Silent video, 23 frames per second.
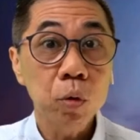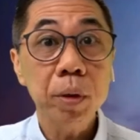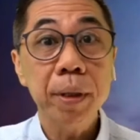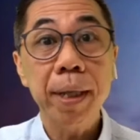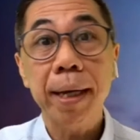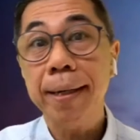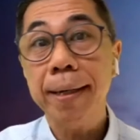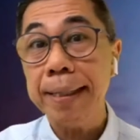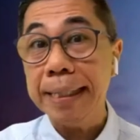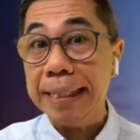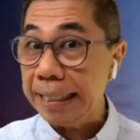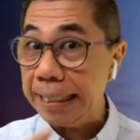do,
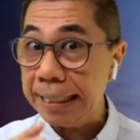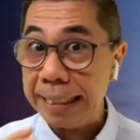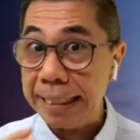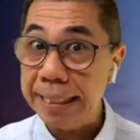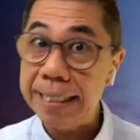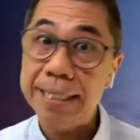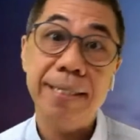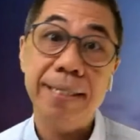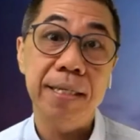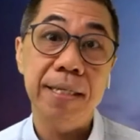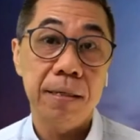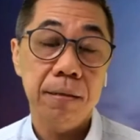then it's
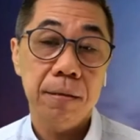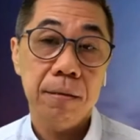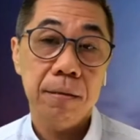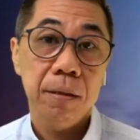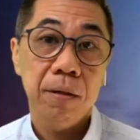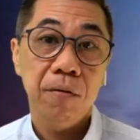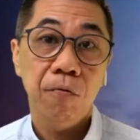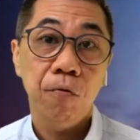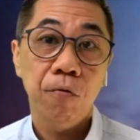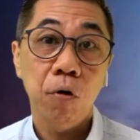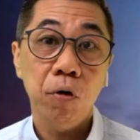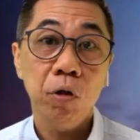easy
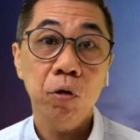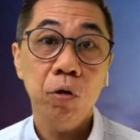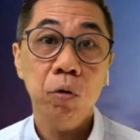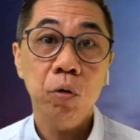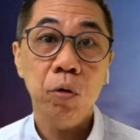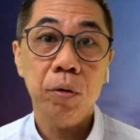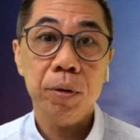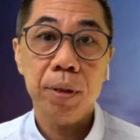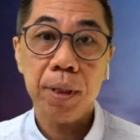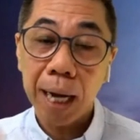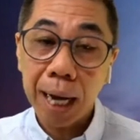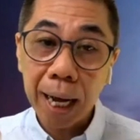for you
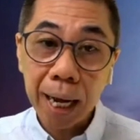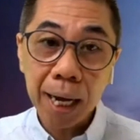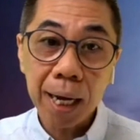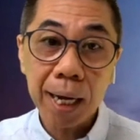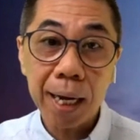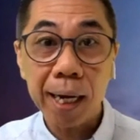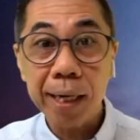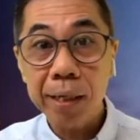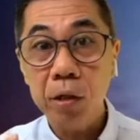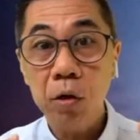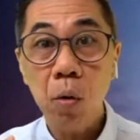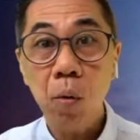to say,
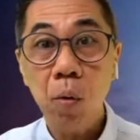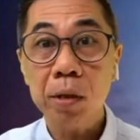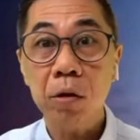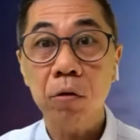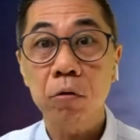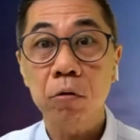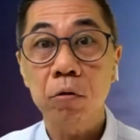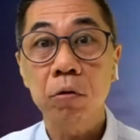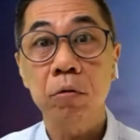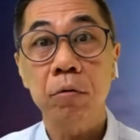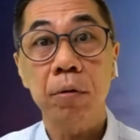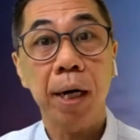I know what
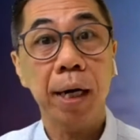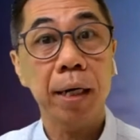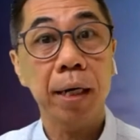to do.